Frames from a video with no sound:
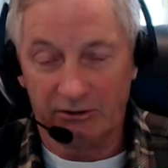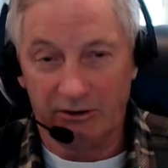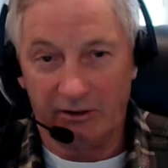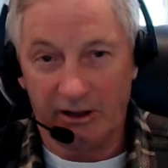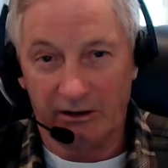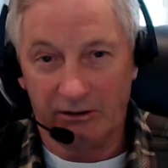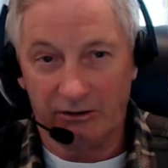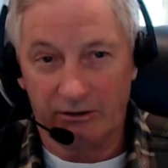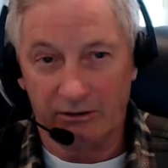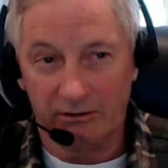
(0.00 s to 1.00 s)
that
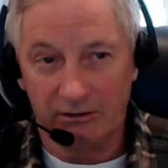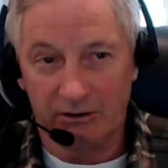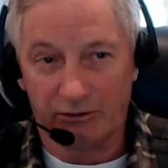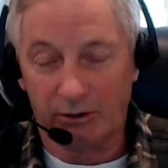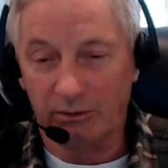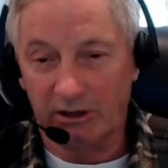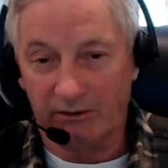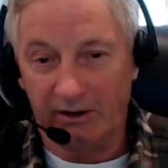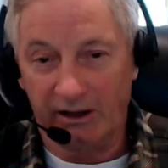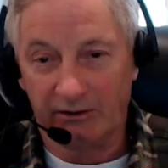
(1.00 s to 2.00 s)
is extremely
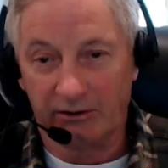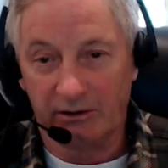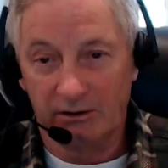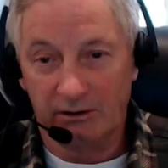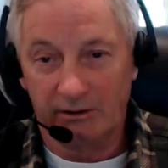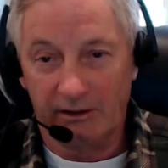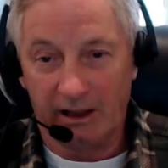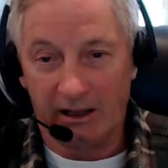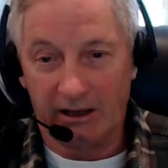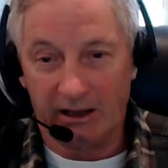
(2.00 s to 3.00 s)
advanced
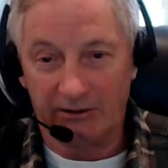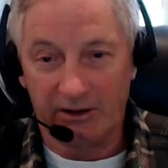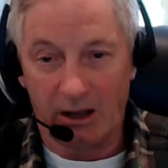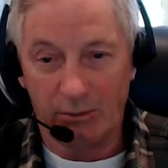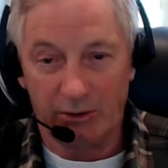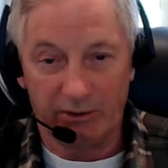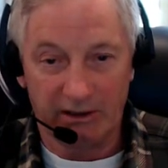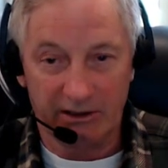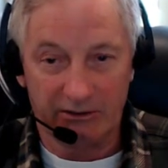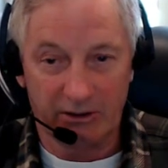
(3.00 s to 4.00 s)
that has not been
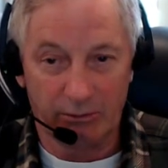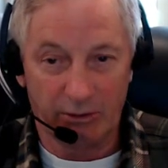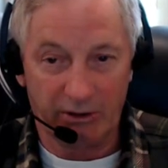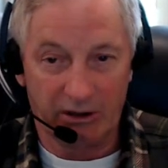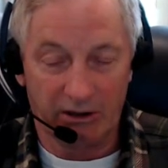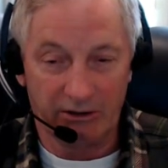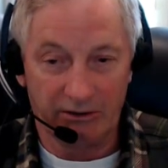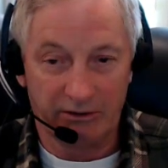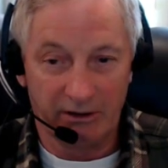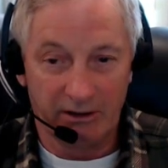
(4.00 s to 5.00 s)
released simply because